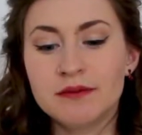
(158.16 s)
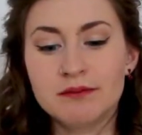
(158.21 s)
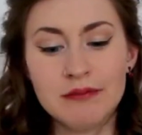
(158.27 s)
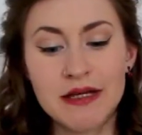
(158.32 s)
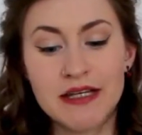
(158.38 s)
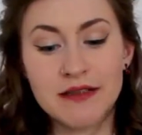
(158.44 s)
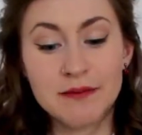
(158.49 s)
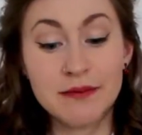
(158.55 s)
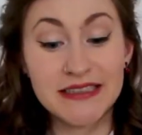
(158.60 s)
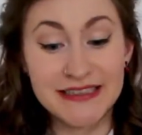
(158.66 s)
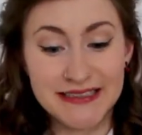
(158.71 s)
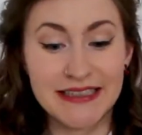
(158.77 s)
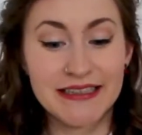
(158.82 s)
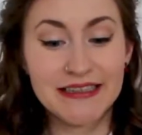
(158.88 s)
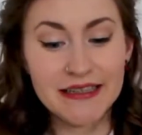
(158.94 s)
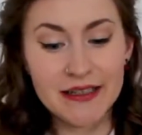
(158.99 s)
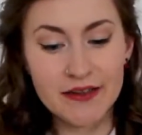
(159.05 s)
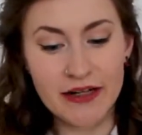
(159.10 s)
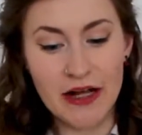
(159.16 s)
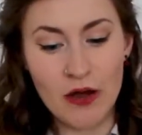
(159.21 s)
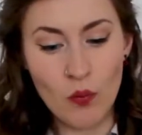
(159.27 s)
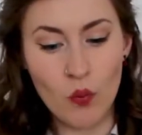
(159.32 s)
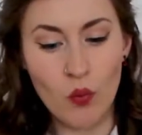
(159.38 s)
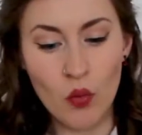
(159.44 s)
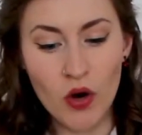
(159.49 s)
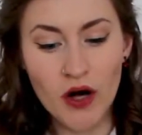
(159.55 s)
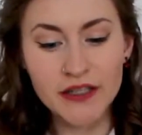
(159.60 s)
made me sit down
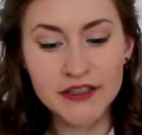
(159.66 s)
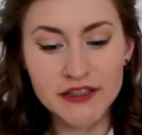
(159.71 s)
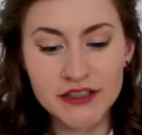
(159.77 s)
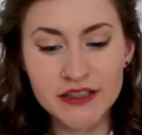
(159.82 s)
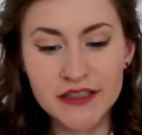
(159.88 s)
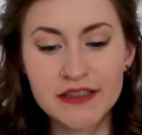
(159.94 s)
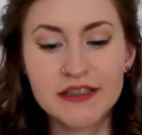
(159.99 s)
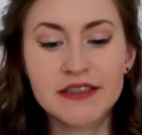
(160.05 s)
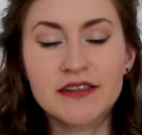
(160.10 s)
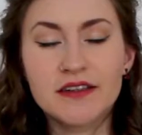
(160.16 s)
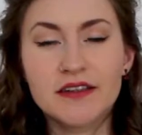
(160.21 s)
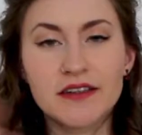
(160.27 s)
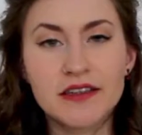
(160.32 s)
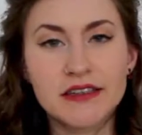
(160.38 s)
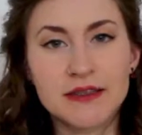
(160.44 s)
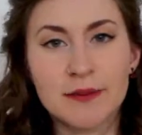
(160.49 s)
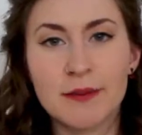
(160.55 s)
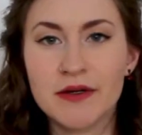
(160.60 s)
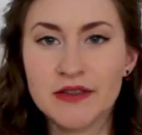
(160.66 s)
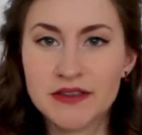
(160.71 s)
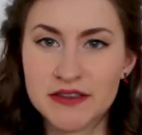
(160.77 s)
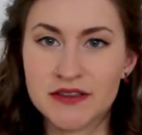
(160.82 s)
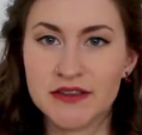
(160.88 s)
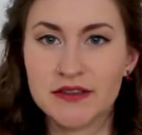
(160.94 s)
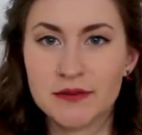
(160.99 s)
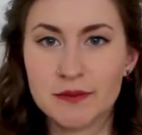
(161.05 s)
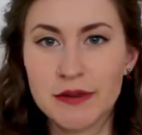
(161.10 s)
and watch it, as opposed
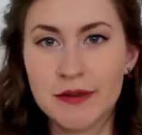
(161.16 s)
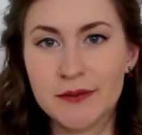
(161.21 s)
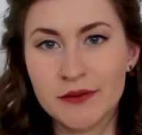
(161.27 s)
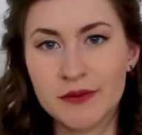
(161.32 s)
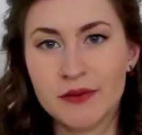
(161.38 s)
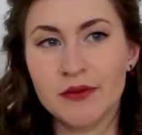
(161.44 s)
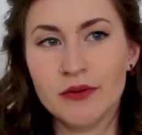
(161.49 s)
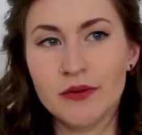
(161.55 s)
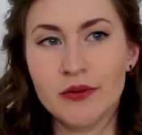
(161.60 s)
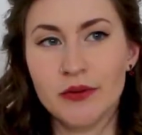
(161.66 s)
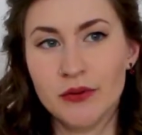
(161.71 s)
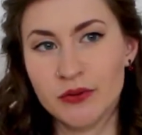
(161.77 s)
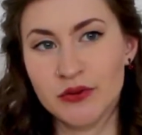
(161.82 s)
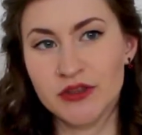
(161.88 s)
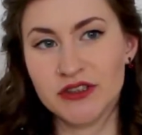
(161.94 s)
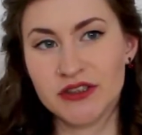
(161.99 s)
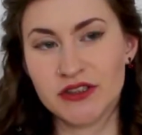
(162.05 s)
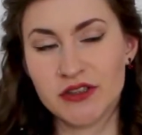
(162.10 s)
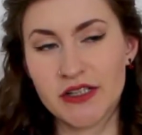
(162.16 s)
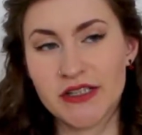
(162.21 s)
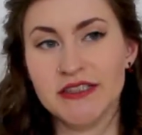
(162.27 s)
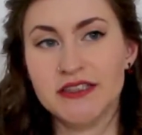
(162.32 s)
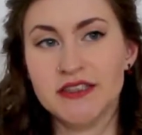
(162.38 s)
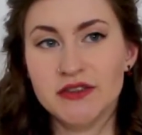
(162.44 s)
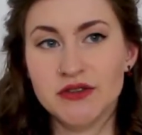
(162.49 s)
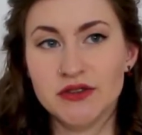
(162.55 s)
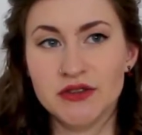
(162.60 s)
to other people who would just try
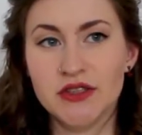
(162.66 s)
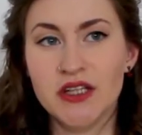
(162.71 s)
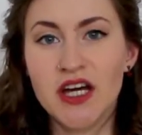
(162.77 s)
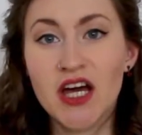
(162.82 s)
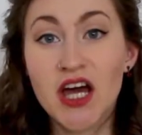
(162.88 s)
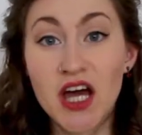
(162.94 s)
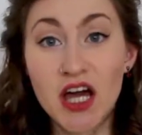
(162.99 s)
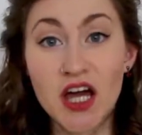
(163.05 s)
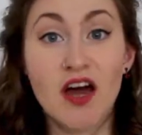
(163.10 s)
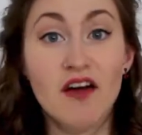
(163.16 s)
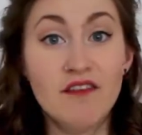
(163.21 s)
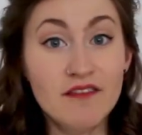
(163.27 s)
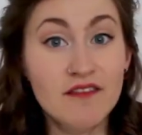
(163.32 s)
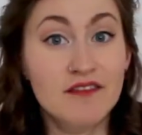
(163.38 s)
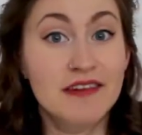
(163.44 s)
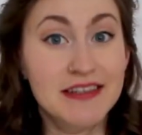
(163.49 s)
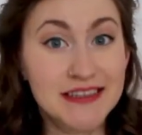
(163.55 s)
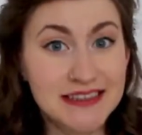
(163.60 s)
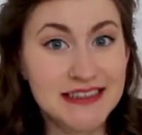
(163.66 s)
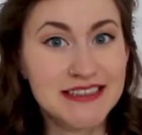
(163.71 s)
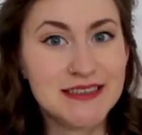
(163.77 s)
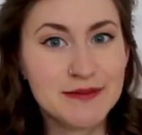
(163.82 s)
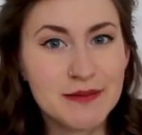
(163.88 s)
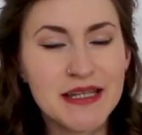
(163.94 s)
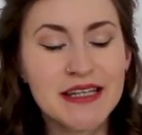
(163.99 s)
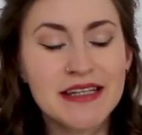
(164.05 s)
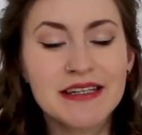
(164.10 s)
to convince
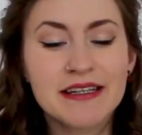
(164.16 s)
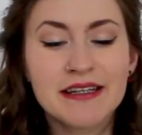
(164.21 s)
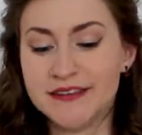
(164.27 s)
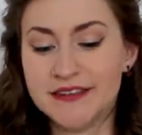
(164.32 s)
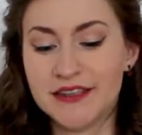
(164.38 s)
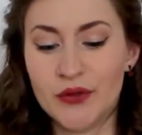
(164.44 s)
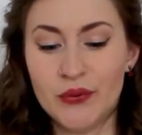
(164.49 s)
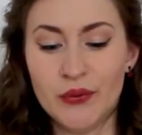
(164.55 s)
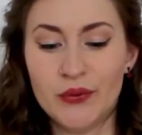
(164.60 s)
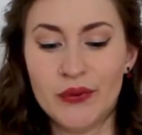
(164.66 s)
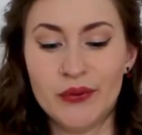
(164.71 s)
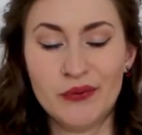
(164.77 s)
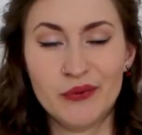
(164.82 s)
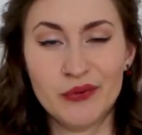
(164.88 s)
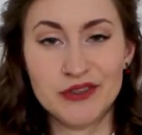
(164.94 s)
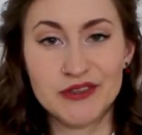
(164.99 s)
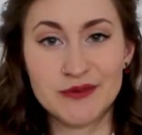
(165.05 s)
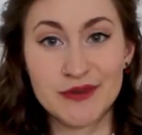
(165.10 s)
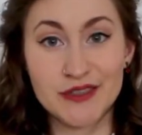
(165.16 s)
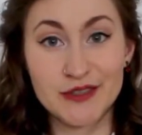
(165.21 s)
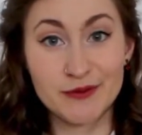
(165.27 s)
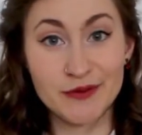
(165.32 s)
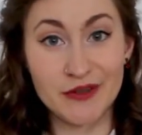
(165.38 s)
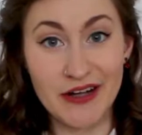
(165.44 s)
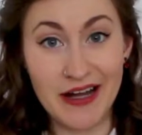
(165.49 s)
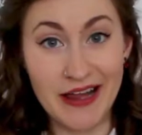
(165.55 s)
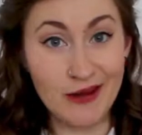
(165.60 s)
me. So it was much
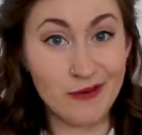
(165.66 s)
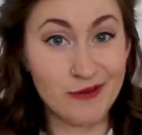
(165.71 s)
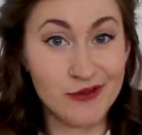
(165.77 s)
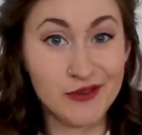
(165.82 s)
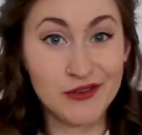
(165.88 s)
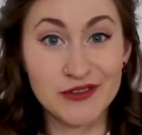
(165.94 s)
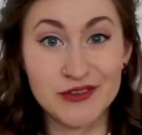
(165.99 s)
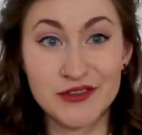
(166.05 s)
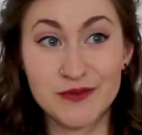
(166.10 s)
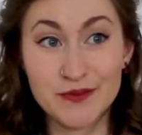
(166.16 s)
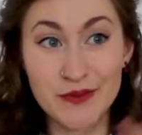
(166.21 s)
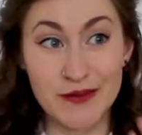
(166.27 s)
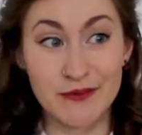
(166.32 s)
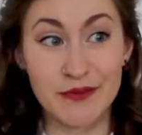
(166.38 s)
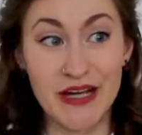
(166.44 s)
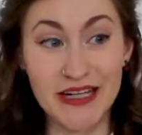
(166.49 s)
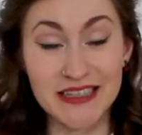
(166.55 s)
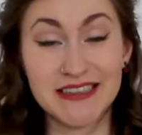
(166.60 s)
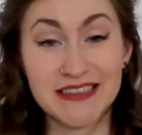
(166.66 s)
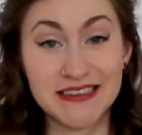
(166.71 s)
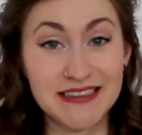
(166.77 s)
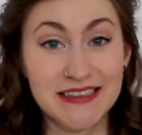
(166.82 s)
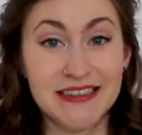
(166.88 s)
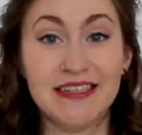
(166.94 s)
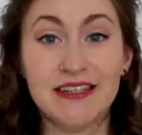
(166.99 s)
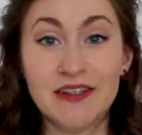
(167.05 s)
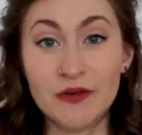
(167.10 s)
more helpful to make me actually
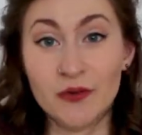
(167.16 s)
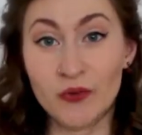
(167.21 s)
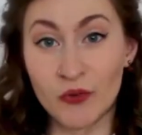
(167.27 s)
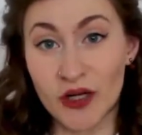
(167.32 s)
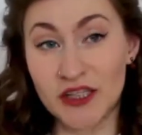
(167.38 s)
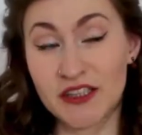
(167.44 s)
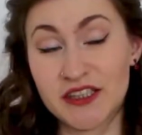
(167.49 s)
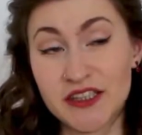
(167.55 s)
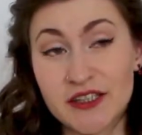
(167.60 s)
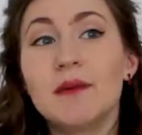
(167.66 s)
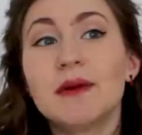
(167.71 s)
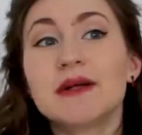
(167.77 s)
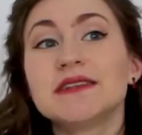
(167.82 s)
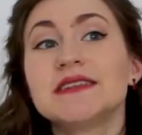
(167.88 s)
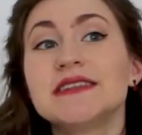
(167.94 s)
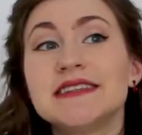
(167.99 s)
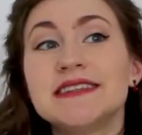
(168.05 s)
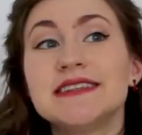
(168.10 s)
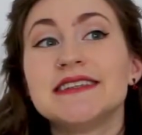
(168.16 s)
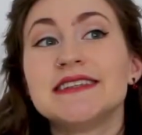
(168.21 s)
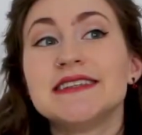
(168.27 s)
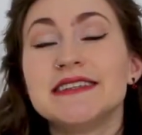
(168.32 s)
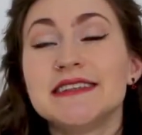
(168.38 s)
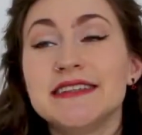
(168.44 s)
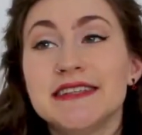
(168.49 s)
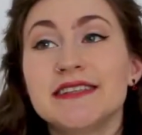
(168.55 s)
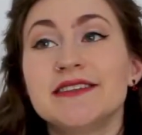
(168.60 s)
sit down and watch it. About the
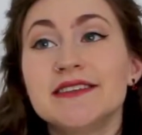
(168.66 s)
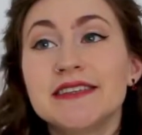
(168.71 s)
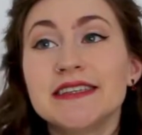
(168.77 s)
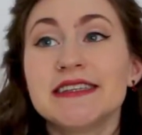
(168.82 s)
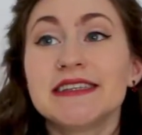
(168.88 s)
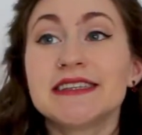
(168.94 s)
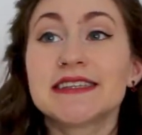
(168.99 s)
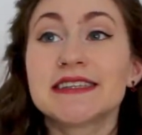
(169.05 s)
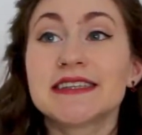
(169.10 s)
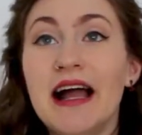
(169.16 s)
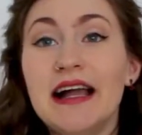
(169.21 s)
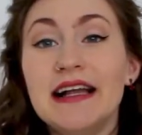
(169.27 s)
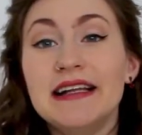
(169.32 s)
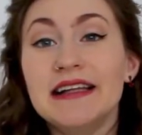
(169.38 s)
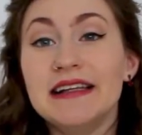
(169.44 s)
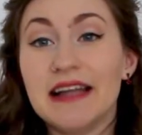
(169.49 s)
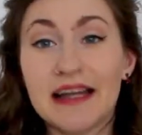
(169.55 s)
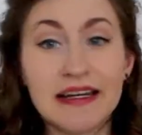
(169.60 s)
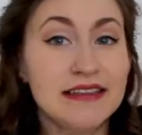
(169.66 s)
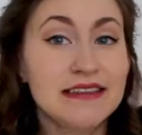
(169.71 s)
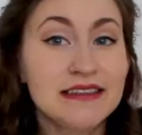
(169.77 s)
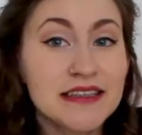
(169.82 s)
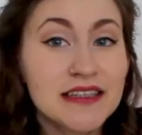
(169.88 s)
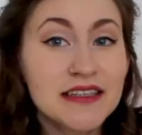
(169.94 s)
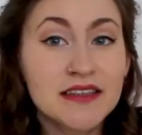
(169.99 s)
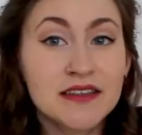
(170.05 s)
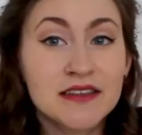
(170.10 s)
series, I liked
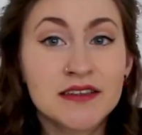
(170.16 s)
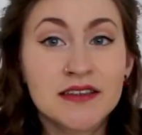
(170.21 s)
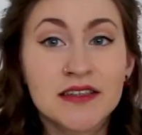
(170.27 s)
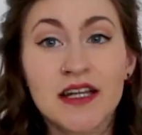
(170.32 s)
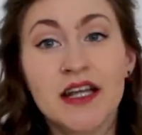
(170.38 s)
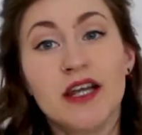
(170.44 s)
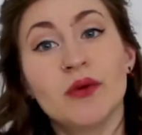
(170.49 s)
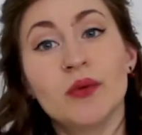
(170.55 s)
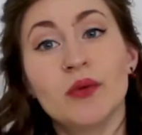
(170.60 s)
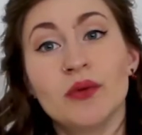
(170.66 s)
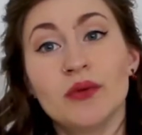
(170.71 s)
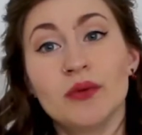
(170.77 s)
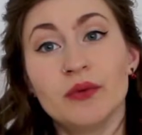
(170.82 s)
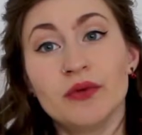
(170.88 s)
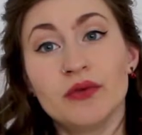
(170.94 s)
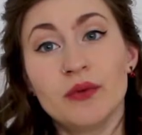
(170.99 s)
it. It